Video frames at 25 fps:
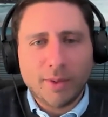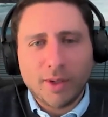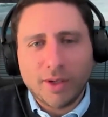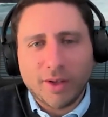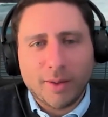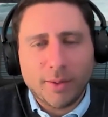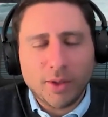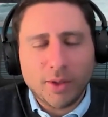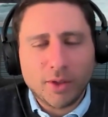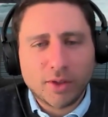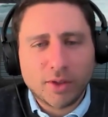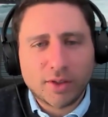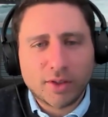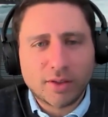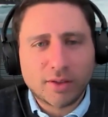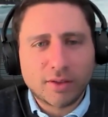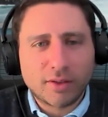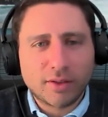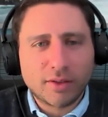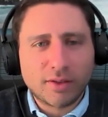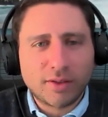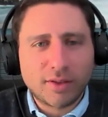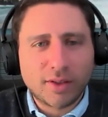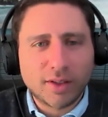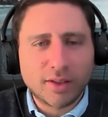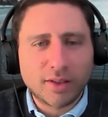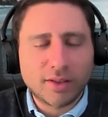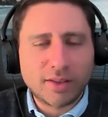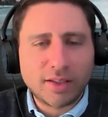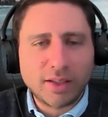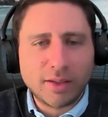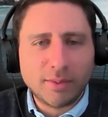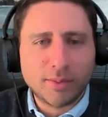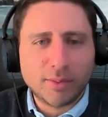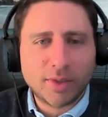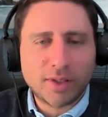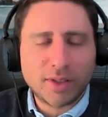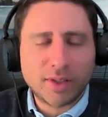I mean, it just
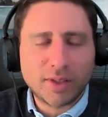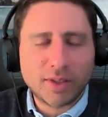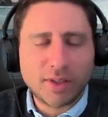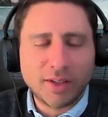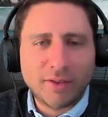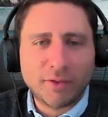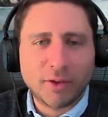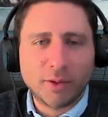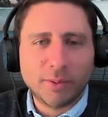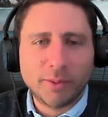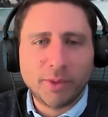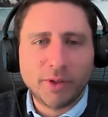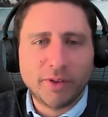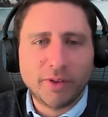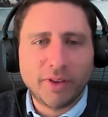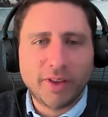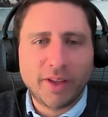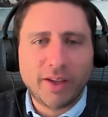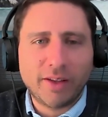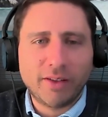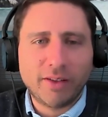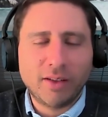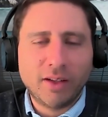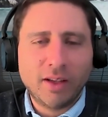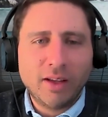seems inevitable that